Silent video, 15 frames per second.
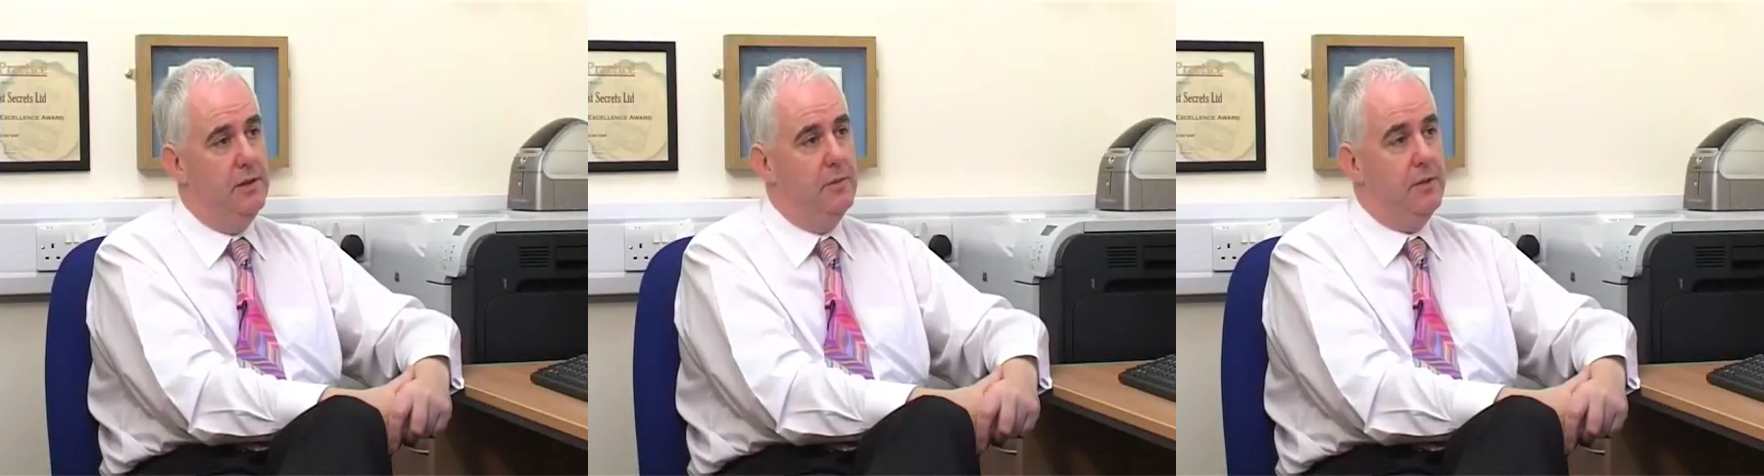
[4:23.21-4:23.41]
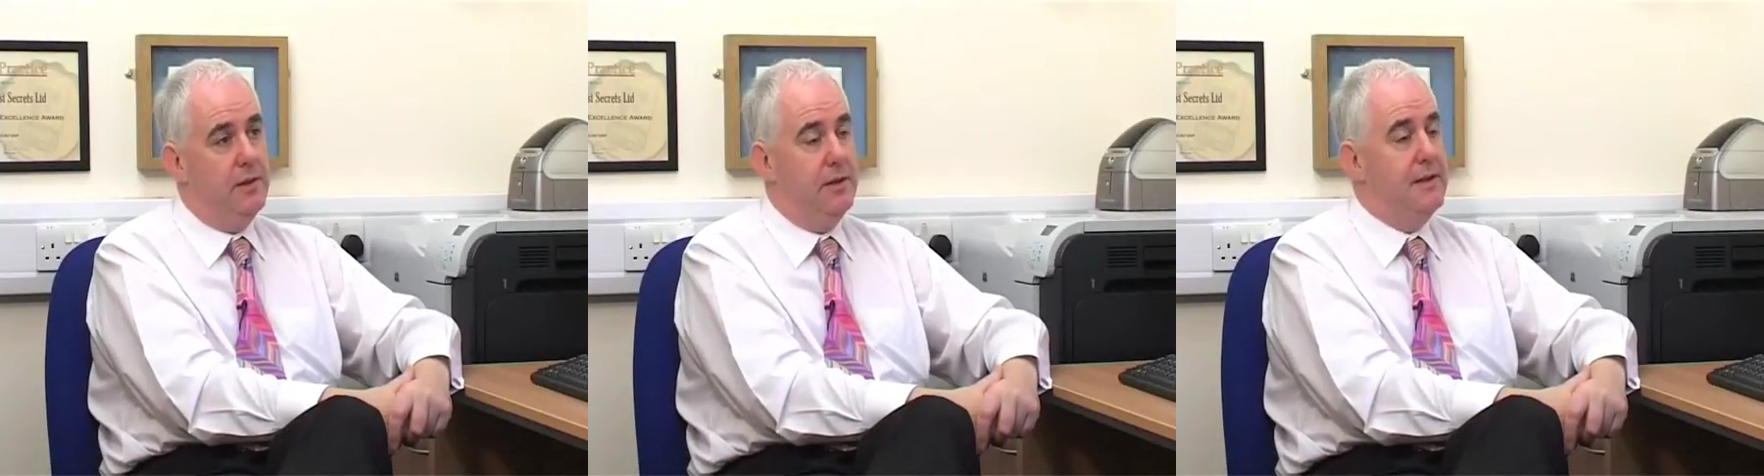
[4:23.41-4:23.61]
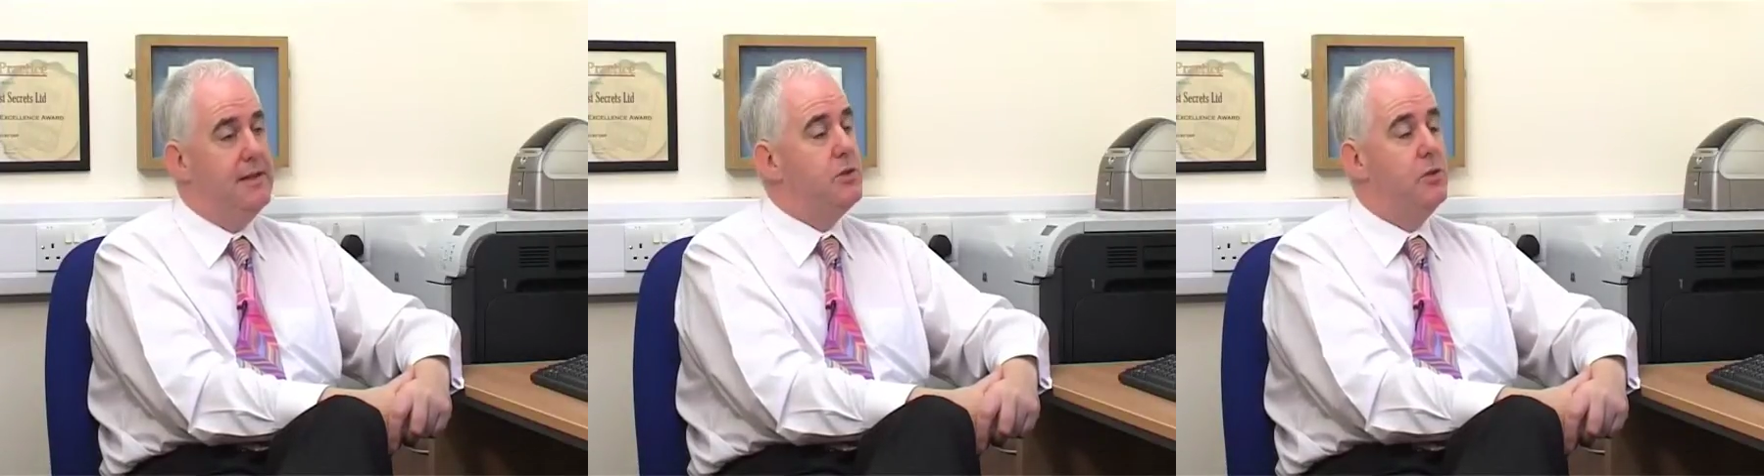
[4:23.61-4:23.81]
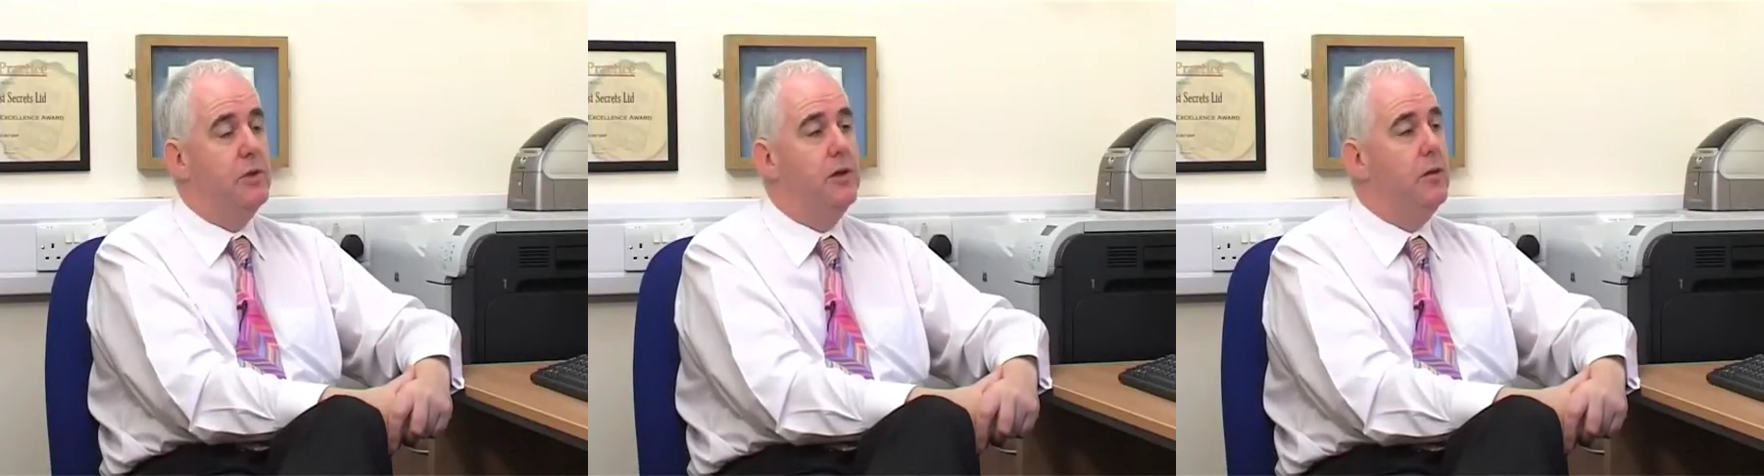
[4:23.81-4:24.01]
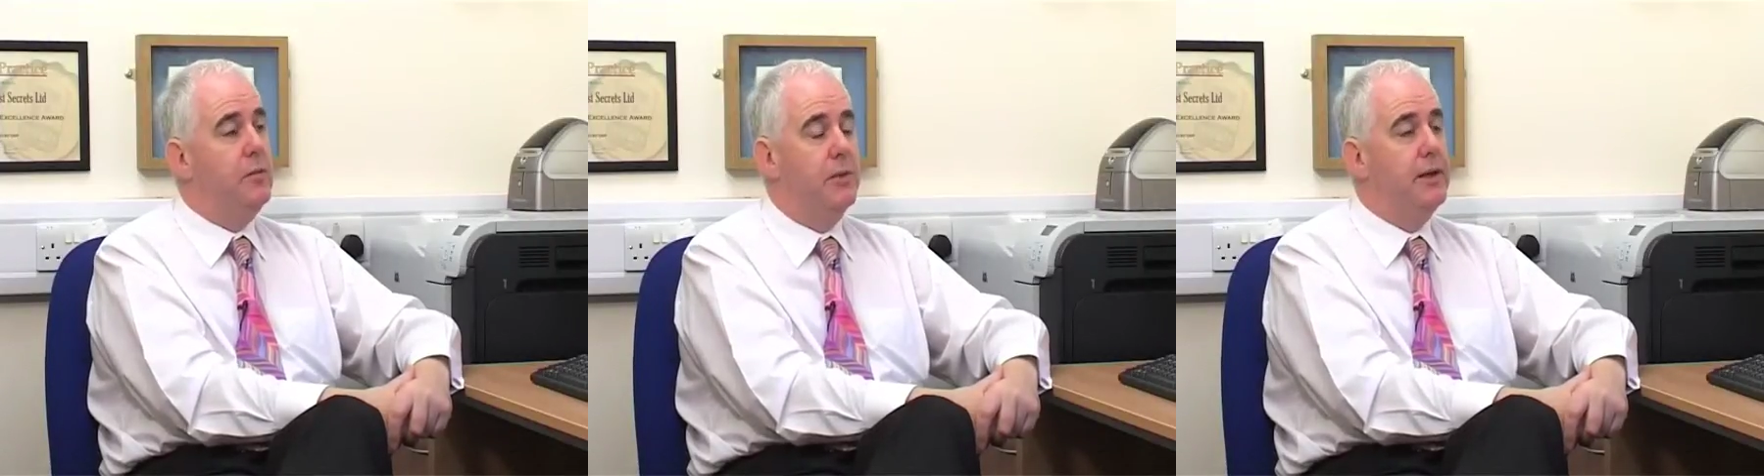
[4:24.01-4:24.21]
But at least we're
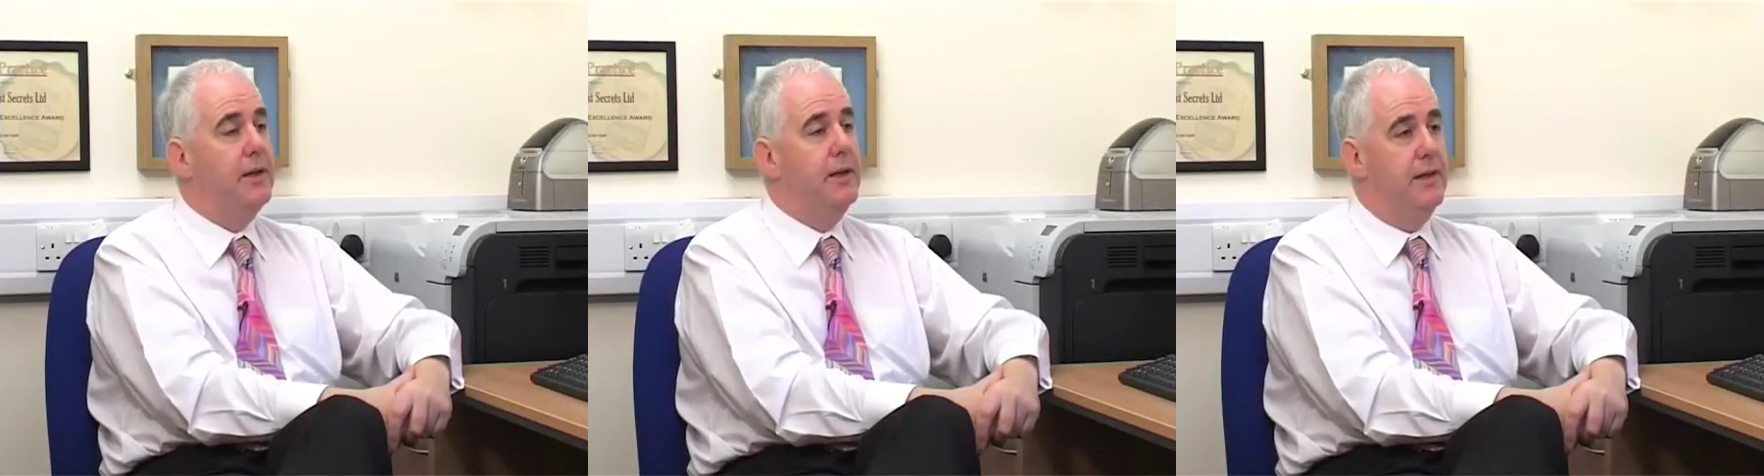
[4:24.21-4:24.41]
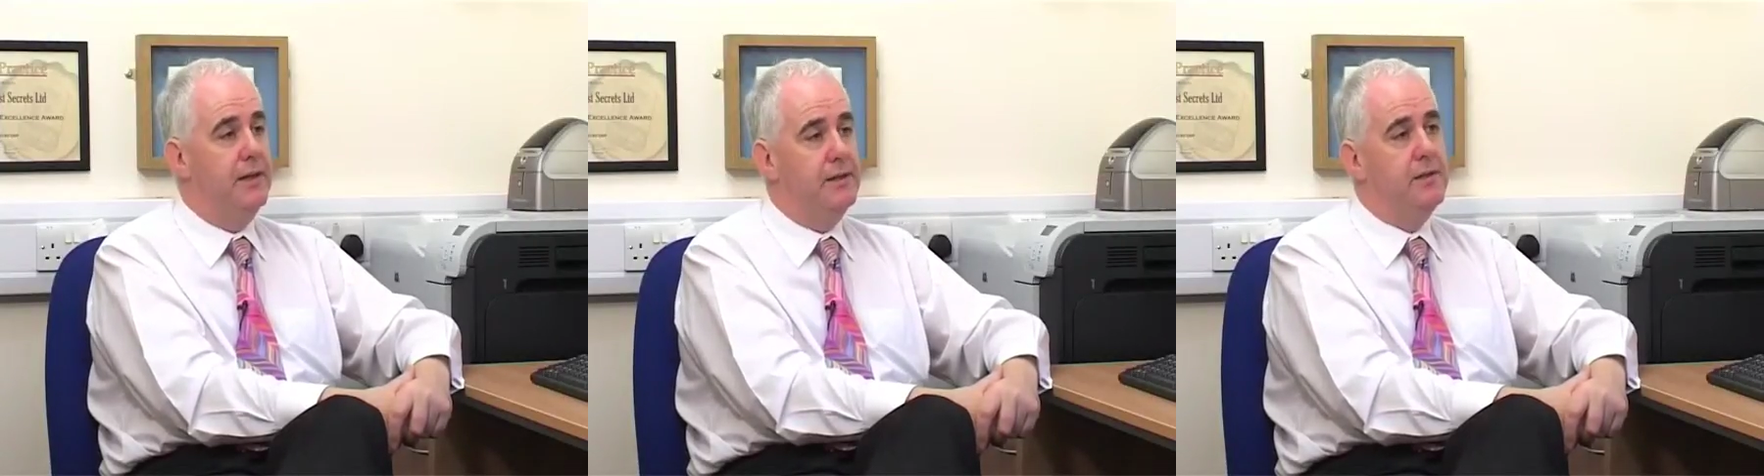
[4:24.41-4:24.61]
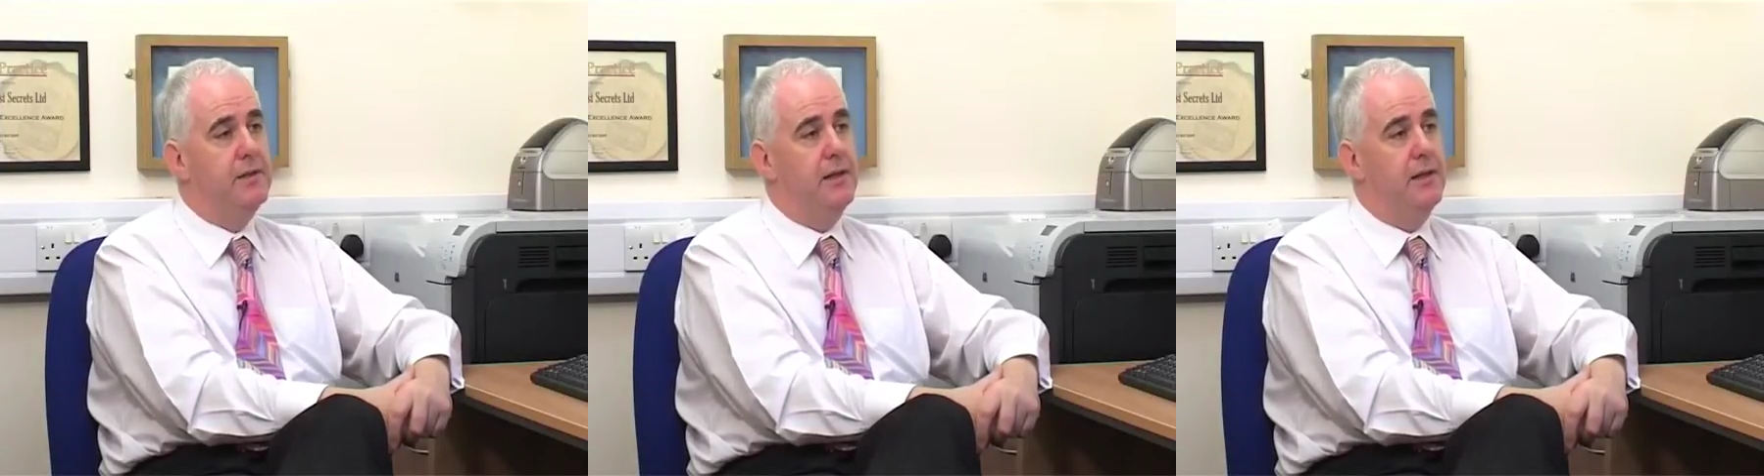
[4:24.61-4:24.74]
not bringing into